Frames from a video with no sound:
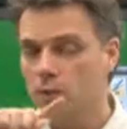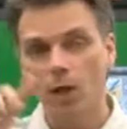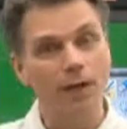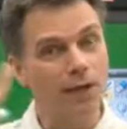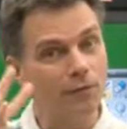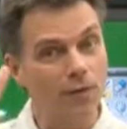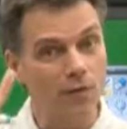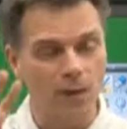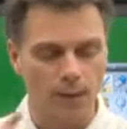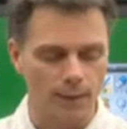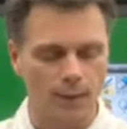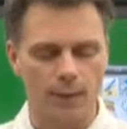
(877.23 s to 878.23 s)
not
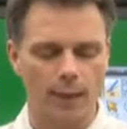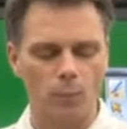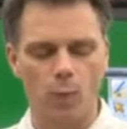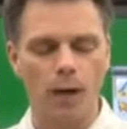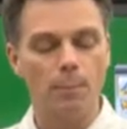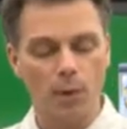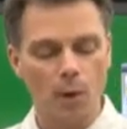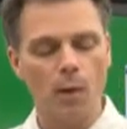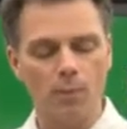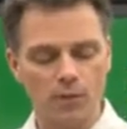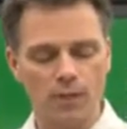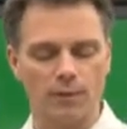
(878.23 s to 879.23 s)
everything that they want, but
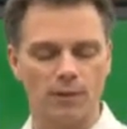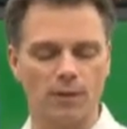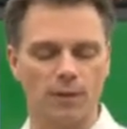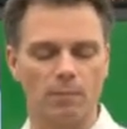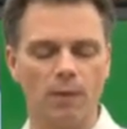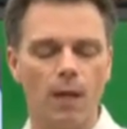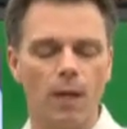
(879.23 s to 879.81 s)
almost everything.